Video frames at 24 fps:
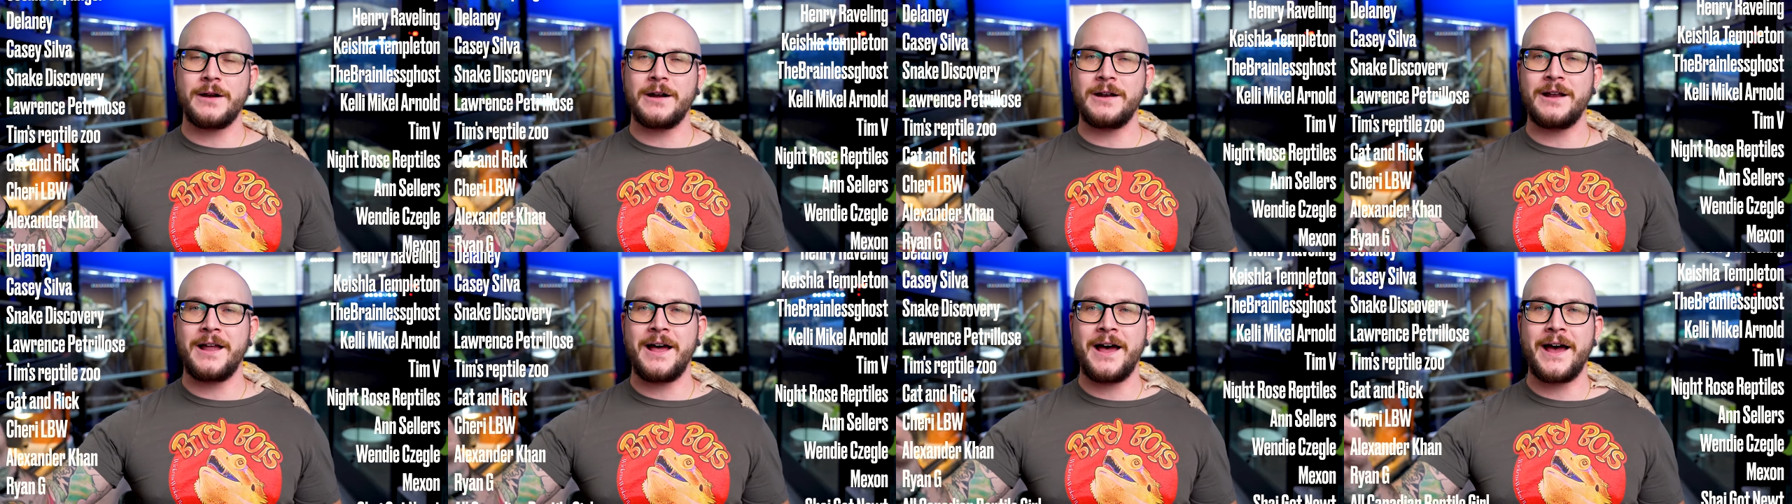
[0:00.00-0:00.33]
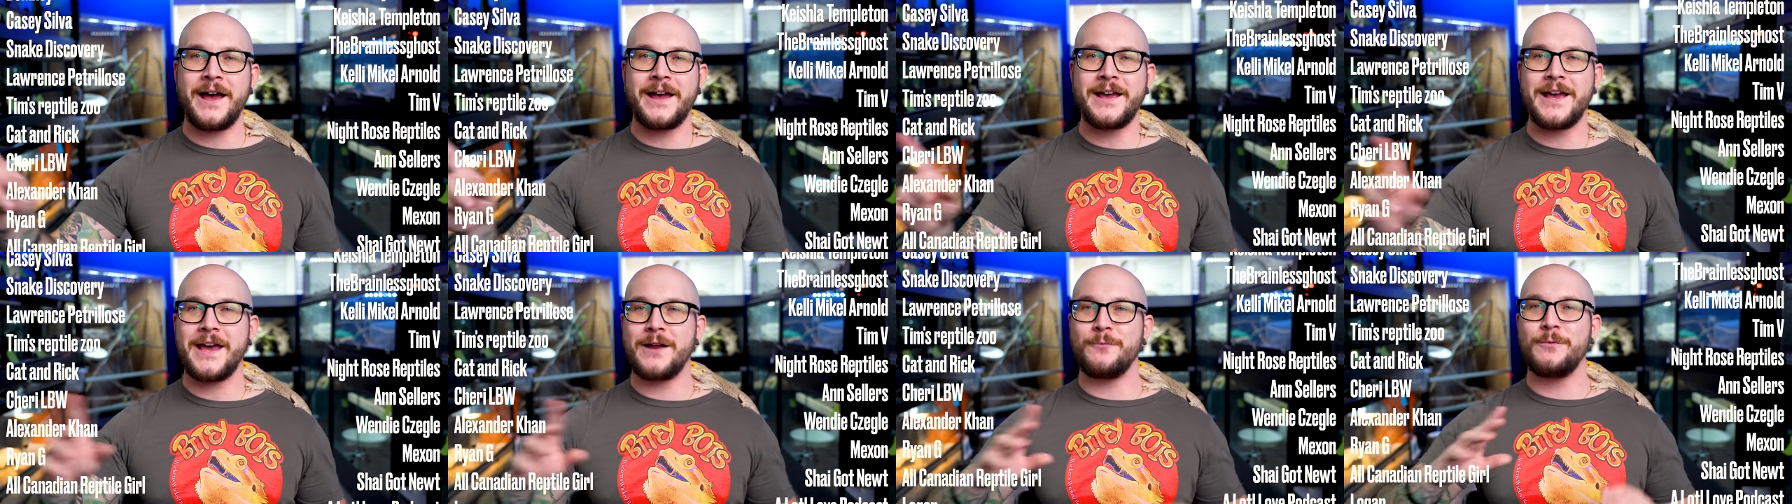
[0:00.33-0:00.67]
and
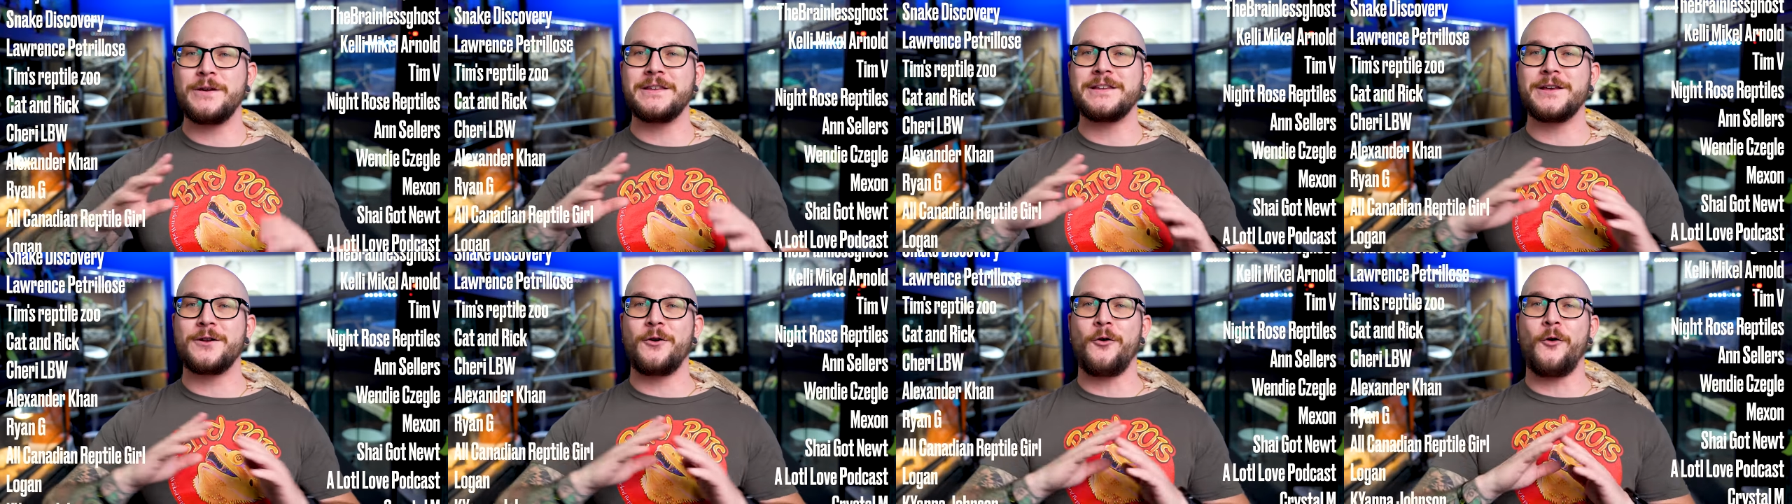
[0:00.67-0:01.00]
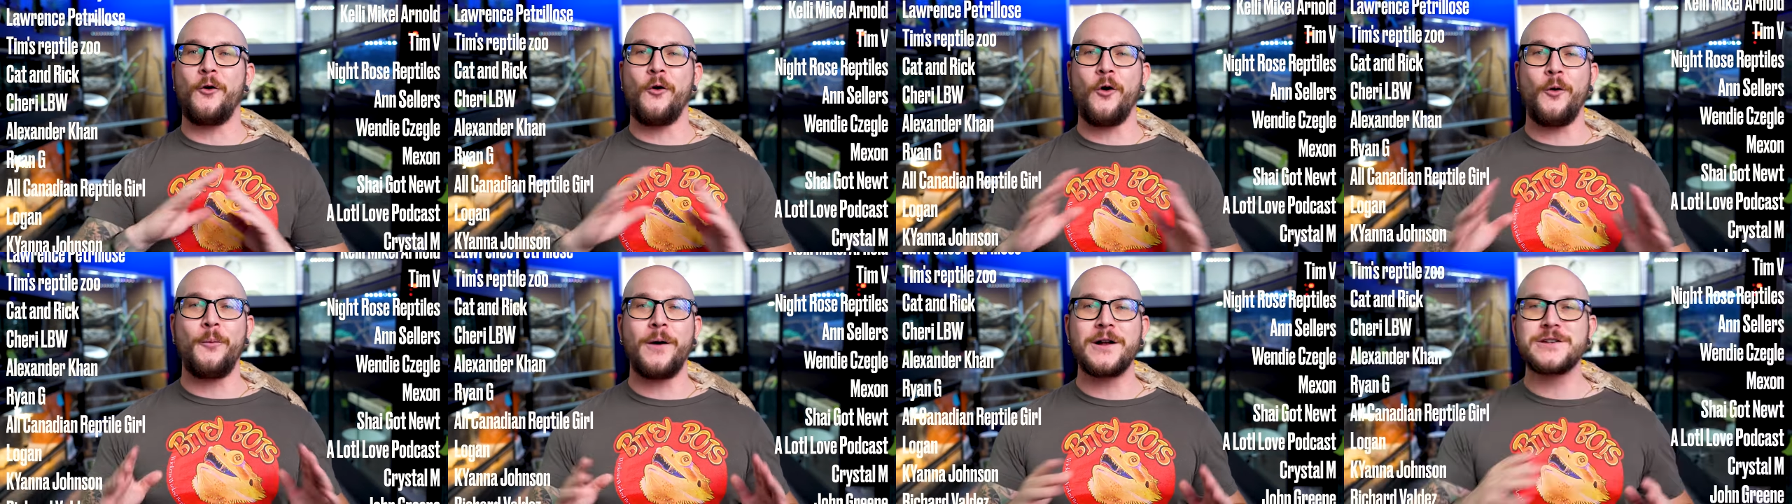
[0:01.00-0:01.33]
I, and we did a
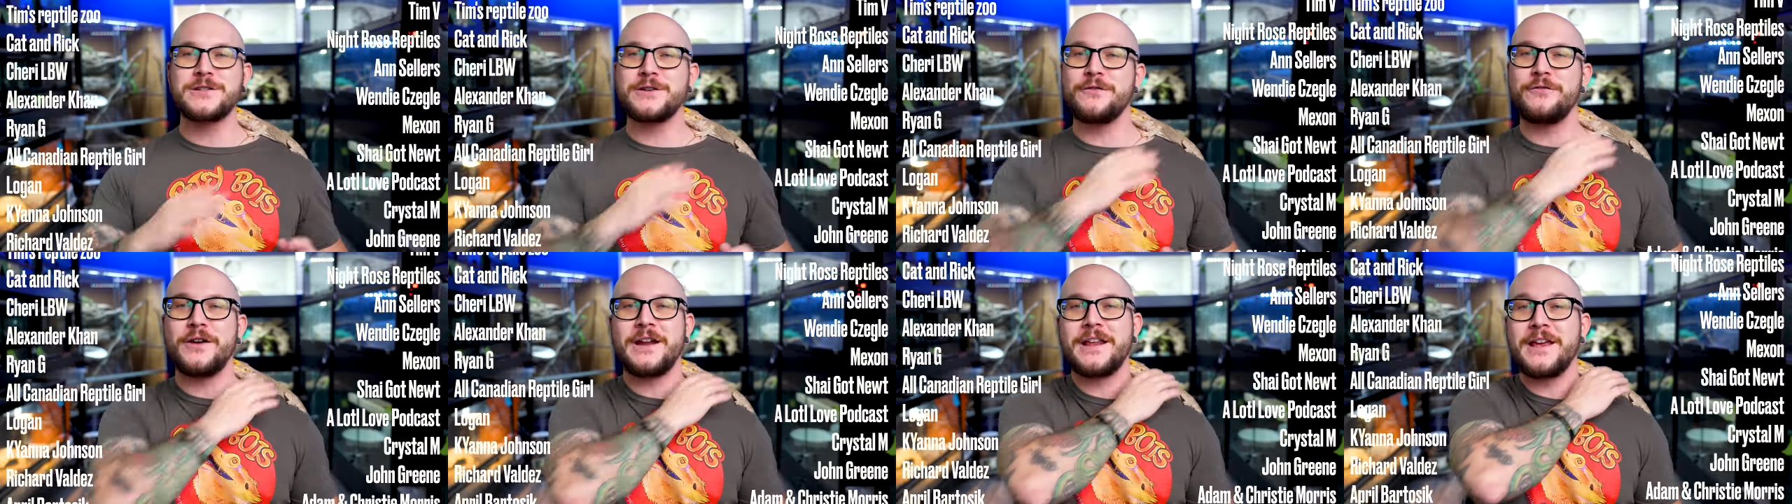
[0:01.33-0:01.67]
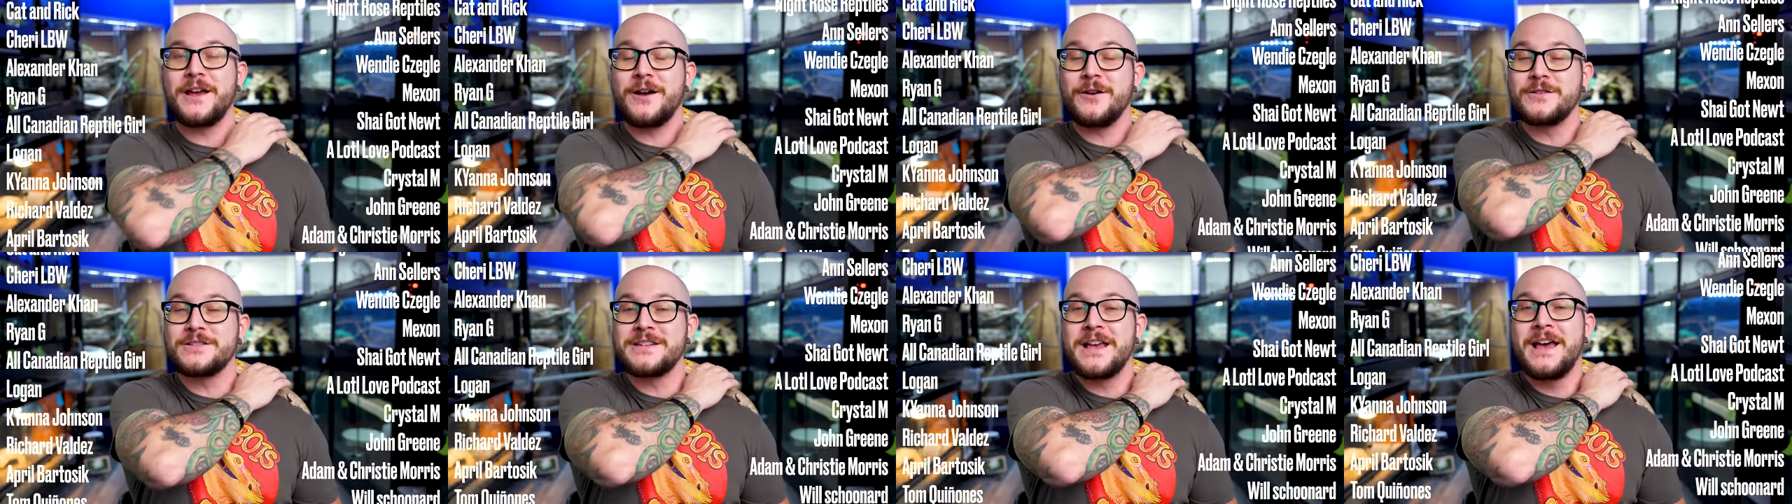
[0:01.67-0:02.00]
whole bunch of
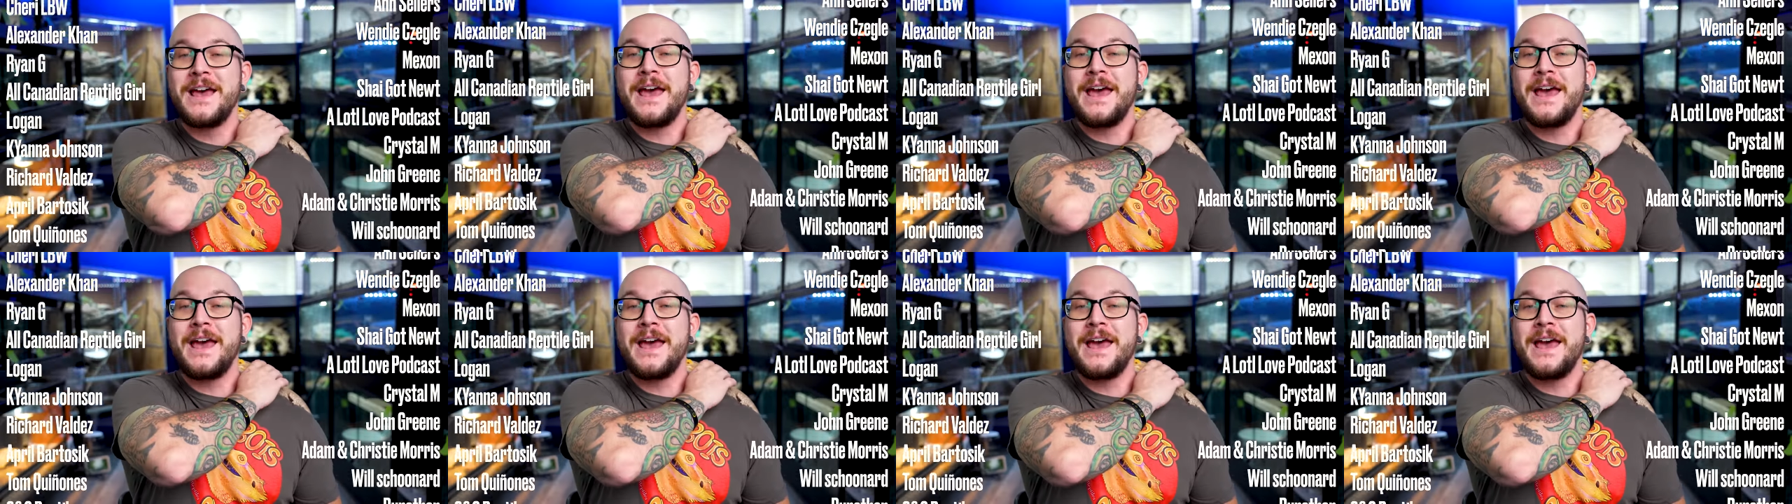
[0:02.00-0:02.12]
videos